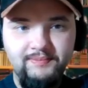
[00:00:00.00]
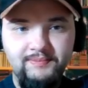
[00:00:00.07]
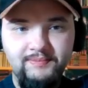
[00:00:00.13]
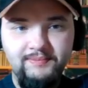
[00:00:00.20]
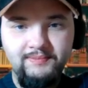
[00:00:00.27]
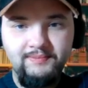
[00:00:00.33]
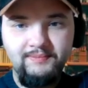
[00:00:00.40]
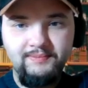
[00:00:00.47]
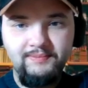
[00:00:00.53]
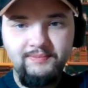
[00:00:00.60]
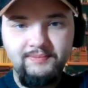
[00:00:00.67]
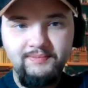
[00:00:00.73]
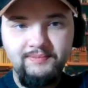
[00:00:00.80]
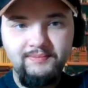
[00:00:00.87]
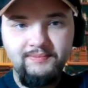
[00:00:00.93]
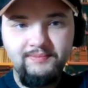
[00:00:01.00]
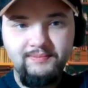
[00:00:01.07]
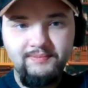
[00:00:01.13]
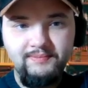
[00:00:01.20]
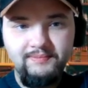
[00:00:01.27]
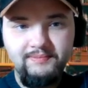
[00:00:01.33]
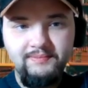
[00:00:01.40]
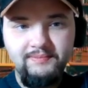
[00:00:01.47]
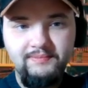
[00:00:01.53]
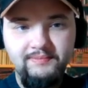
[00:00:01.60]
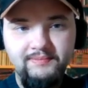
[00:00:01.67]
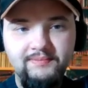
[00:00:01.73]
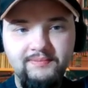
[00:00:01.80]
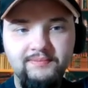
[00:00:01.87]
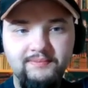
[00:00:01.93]

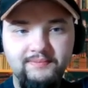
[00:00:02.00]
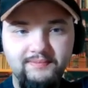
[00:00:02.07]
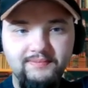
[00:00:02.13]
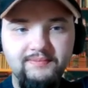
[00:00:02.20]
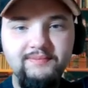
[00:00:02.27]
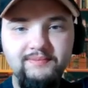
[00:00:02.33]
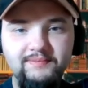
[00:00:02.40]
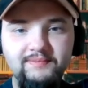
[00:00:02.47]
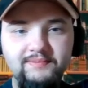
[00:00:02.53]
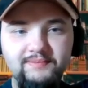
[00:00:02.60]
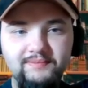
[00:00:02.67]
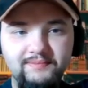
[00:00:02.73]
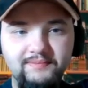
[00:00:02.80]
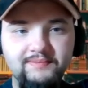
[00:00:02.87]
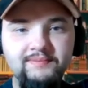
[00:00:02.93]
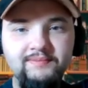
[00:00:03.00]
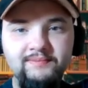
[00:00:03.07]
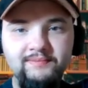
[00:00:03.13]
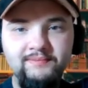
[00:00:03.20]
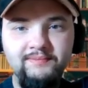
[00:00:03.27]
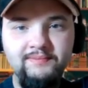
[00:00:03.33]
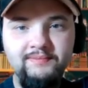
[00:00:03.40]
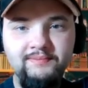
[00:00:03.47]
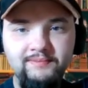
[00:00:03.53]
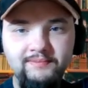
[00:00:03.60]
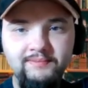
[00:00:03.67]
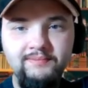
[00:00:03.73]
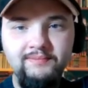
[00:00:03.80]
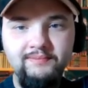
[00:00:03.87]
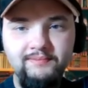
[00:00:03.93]

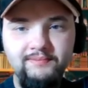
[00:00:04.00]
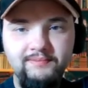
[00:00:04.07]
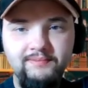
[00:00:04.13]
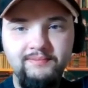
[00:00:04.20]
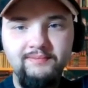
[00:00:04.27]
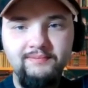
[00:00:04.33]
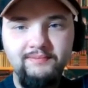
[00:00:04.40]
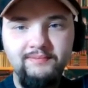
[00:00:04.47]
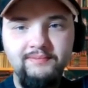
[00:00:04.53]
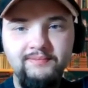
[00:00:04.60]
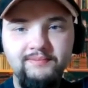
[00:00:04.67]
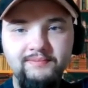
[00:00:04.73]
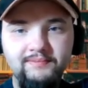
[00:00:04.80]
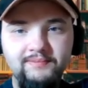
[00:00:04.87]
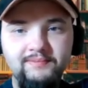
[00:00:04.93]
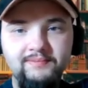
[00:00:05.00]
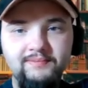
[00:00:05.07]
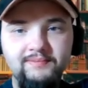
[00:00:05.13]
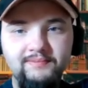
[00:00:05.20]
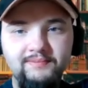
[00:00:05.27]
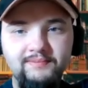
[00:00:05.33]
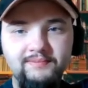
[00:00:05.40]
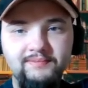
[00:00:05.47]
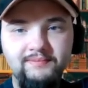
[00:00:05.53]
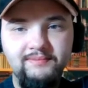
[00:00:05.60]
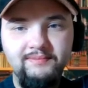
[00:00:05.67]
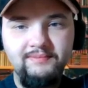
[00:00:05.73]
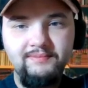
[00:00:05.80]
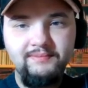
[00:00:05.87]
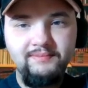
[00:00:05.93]

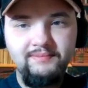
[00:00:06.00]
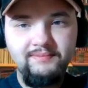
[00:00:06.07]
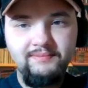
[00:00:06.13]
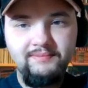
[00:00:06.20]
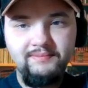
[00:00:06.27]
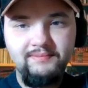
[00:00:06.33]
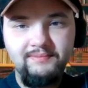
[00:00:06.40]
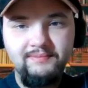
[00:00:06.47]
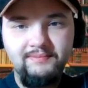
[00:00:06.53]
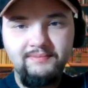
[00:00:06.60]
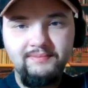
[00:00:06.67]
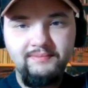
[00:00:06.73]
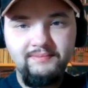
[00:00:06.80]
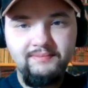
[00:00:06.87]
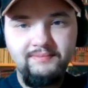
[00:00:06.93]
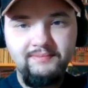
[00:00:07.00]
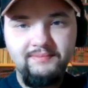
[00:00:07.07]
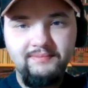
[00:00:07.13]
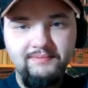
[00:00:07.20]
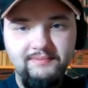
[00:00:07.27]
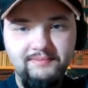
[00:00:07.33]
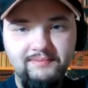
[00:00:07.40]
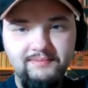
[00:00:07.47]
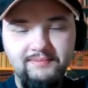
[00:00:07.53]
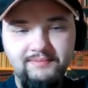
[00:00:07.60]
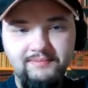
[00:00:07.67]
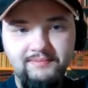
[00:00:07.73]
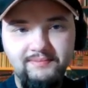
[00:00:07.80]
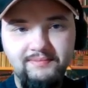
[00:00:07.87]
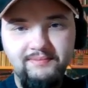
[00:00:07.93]
This person isn't speaking.